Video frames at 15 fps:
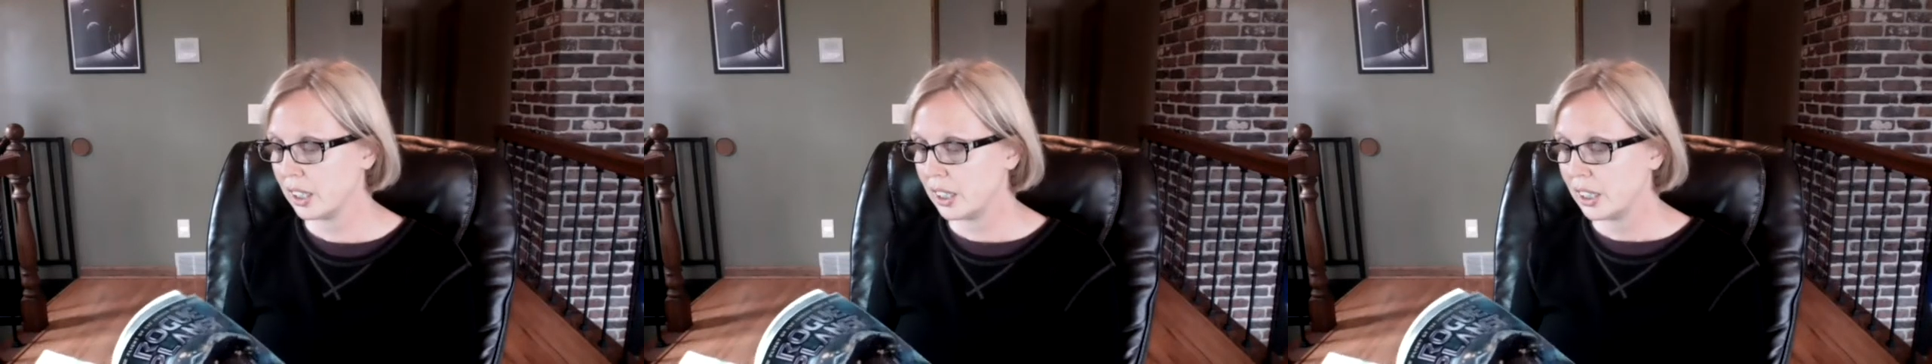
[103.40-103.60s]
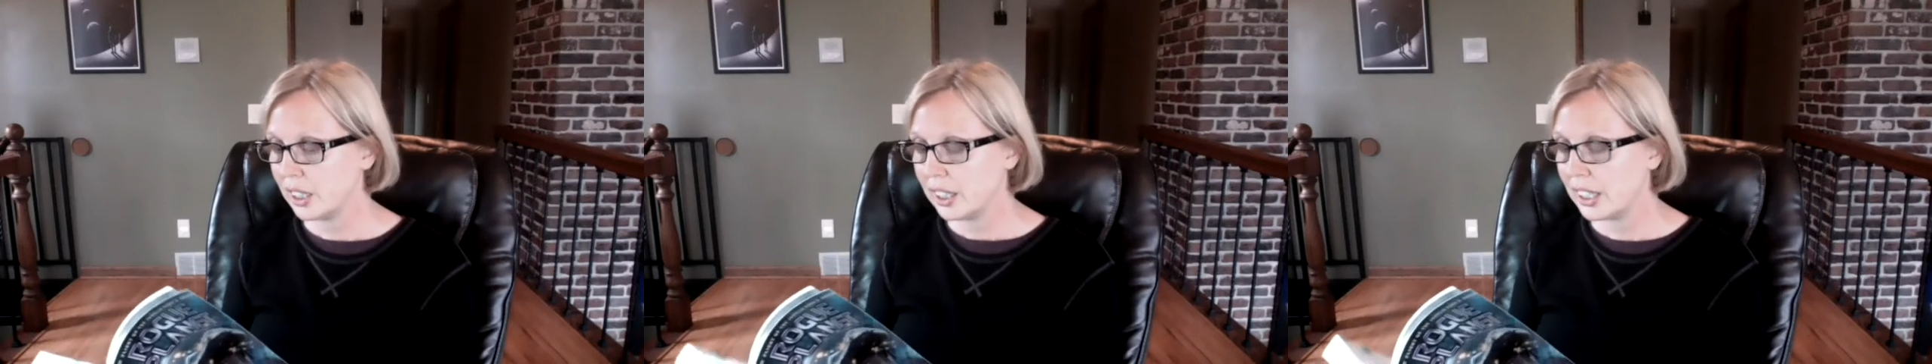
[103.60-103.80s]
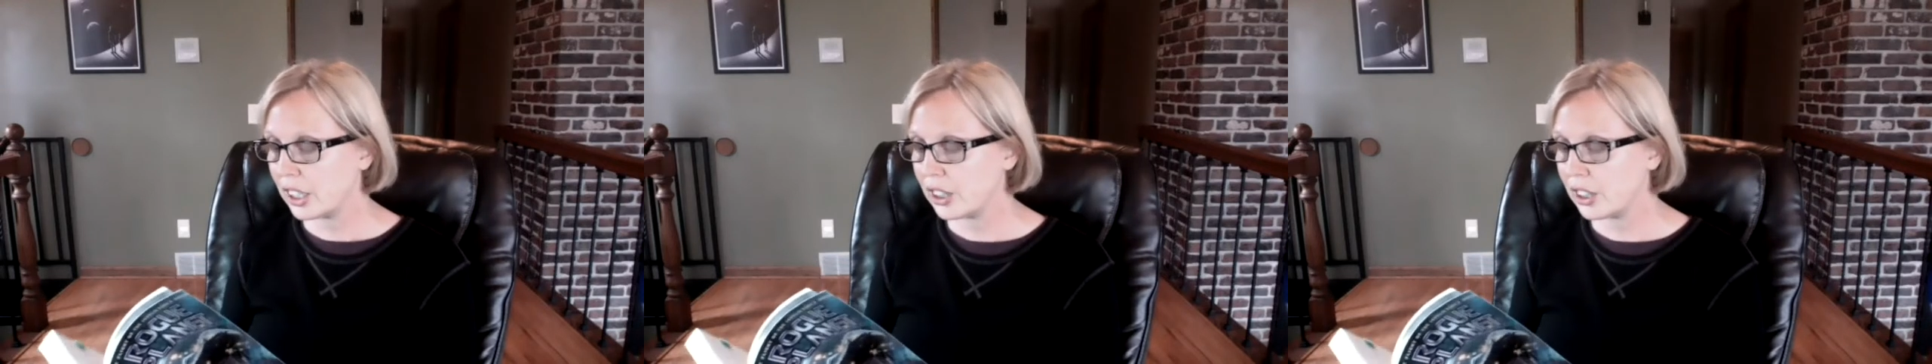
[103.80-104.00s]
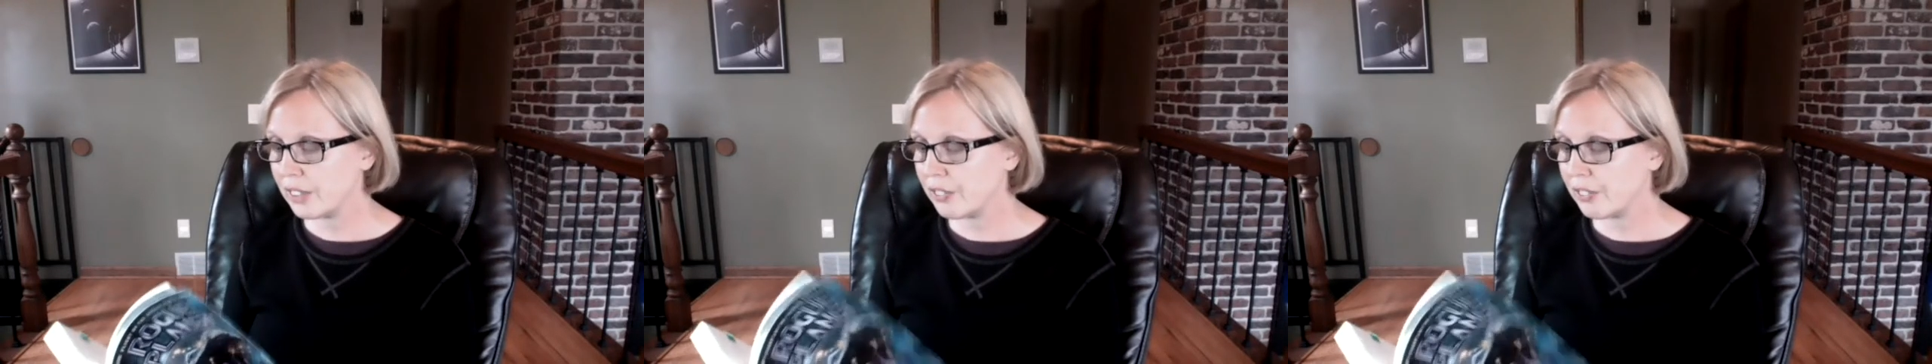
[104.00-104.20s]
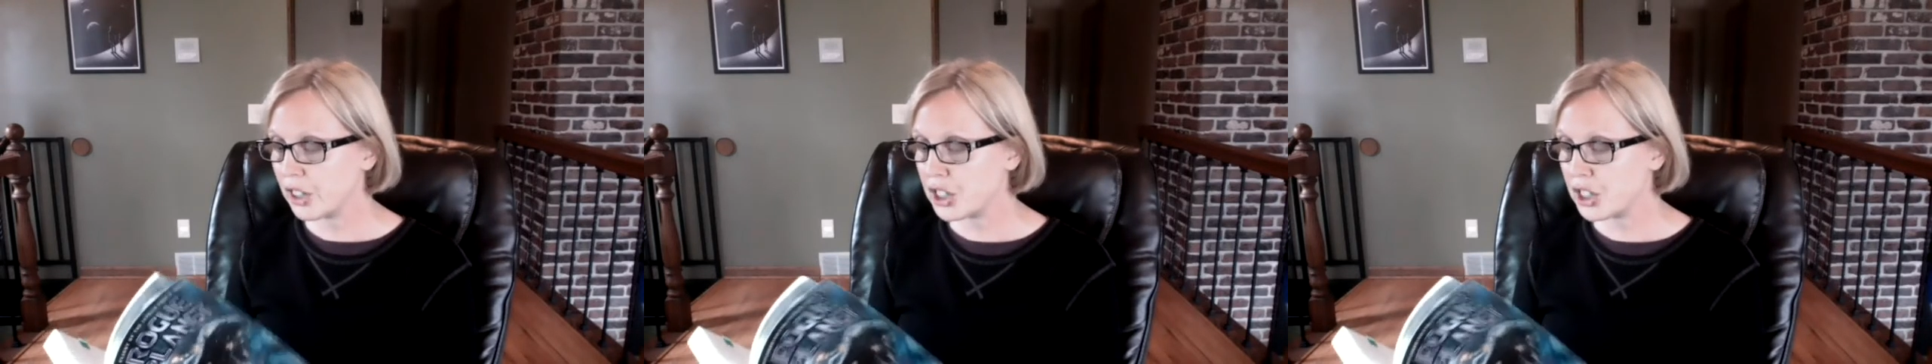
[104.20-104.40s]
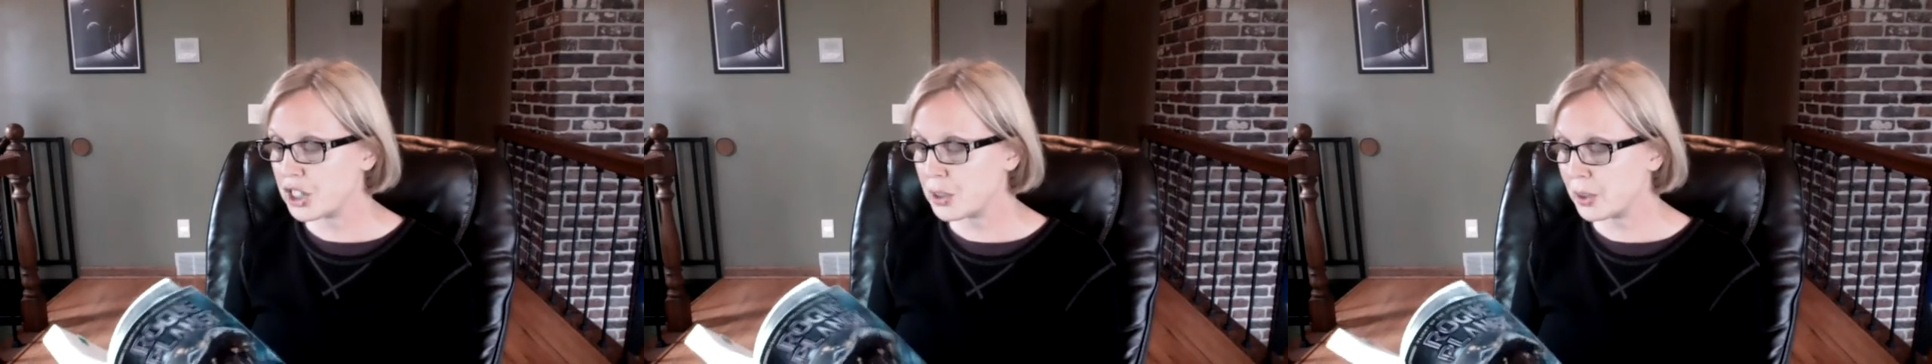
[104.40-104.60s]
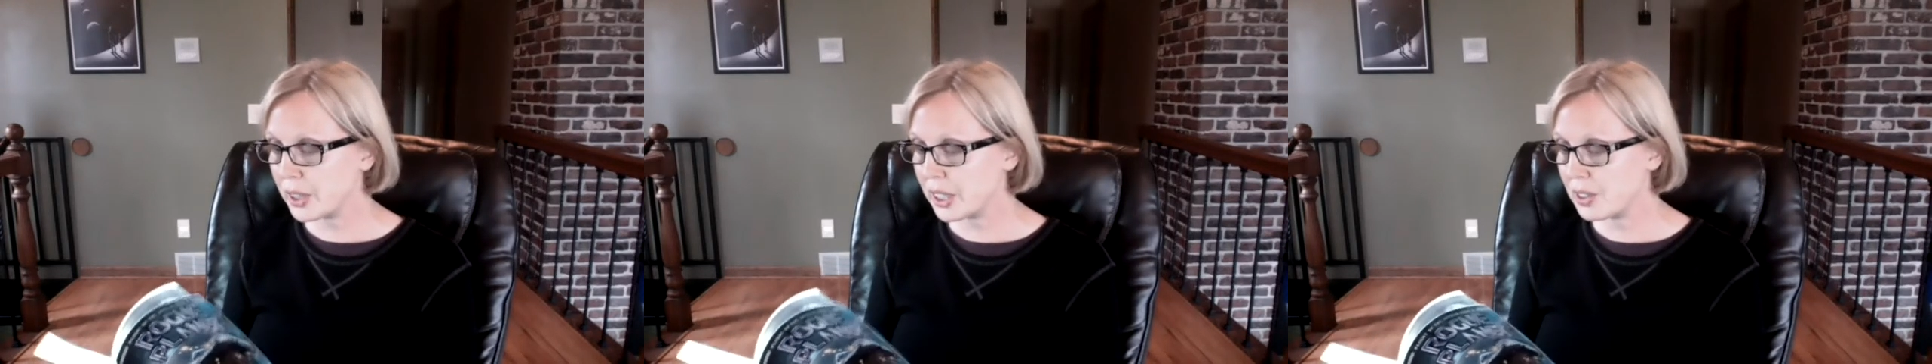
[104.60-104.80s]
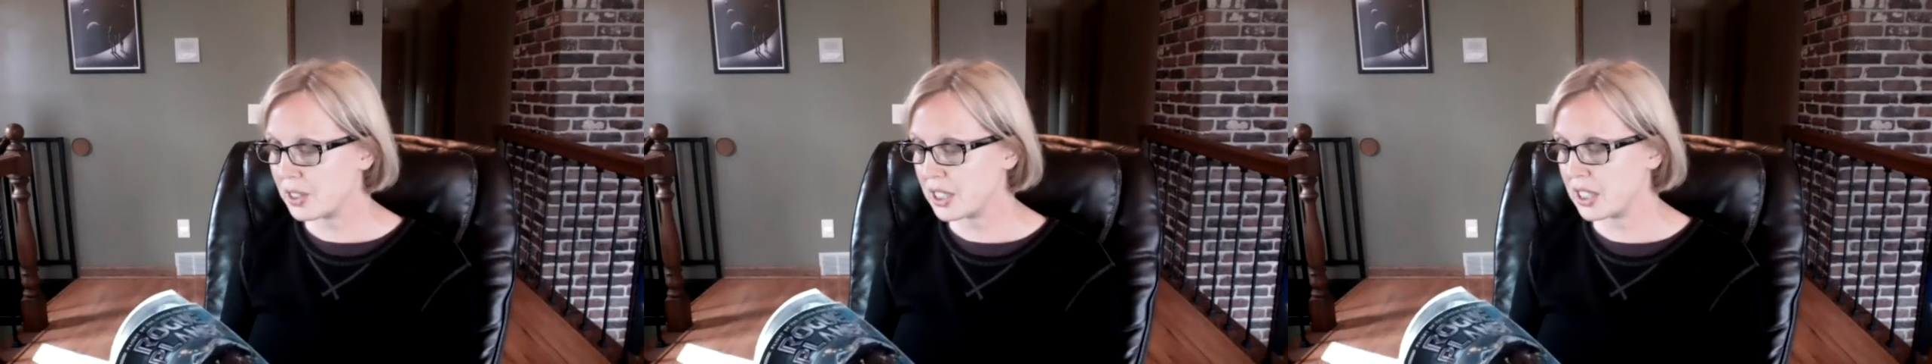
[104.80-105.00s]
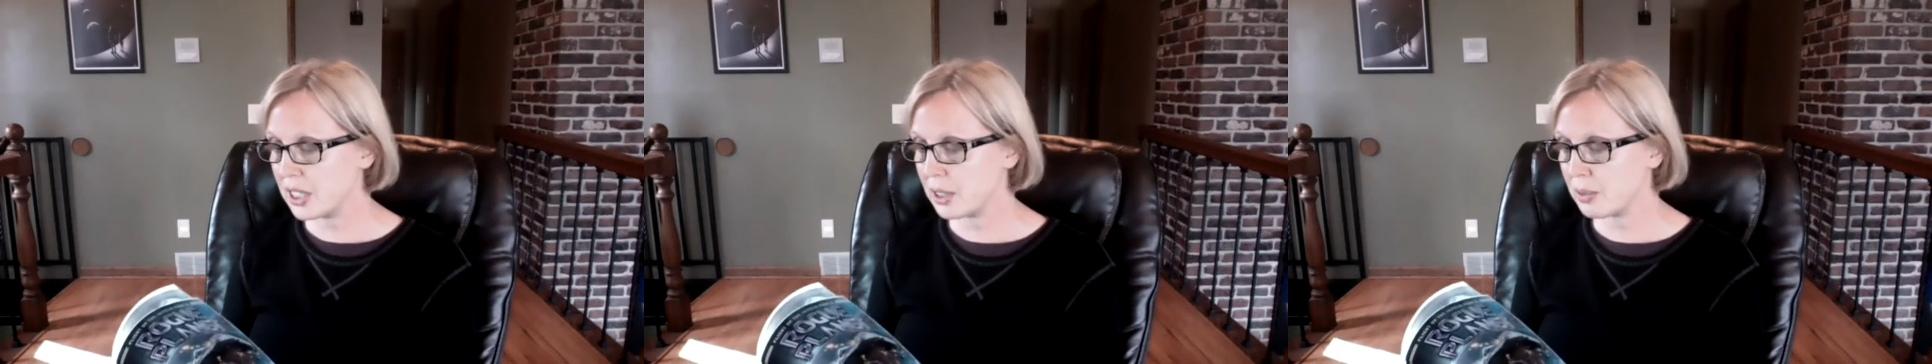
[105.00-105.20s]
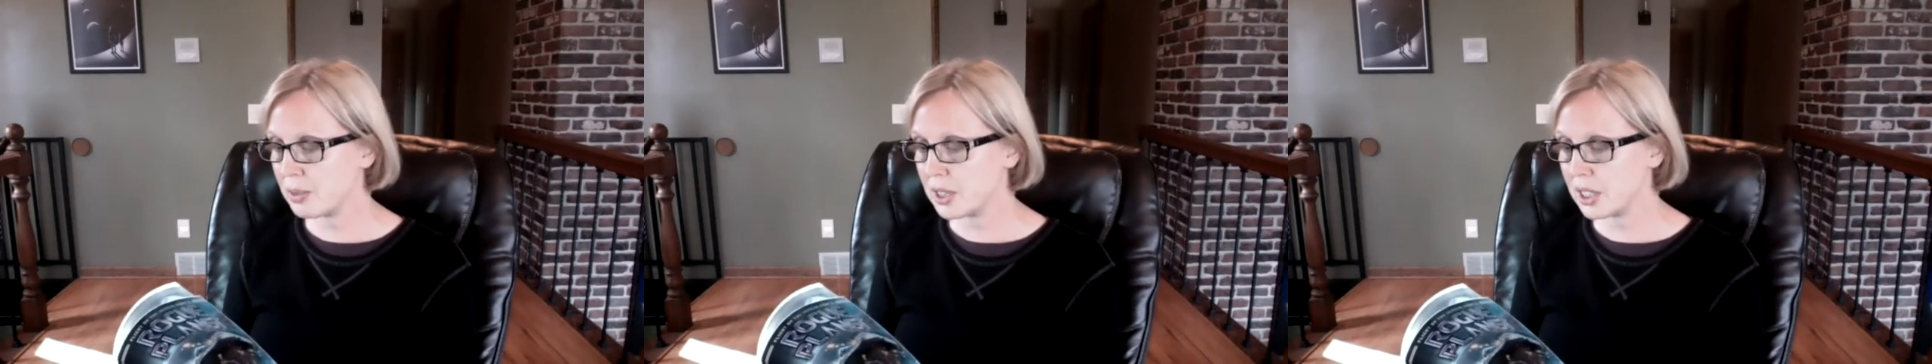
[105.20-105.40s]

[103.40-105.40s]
He couldn't function without stims.